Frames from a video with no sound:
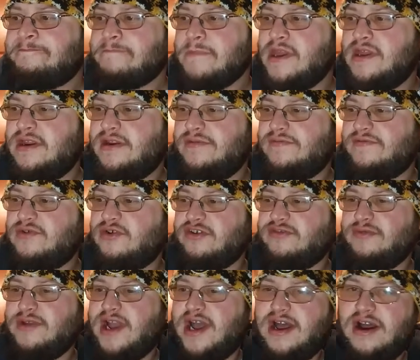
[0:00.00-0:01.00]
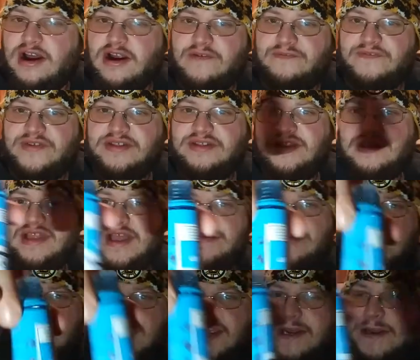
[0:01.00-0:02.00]
And then, of course, we got our fizzy
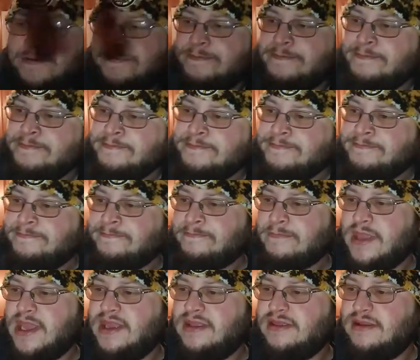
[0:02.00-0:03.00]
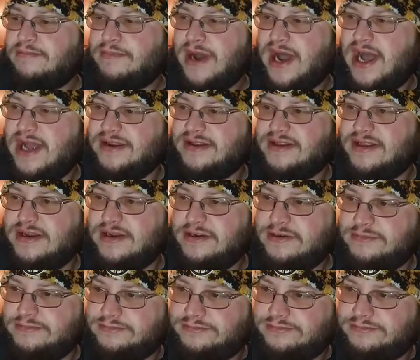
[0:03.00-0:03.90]
lemonade and the Bonza.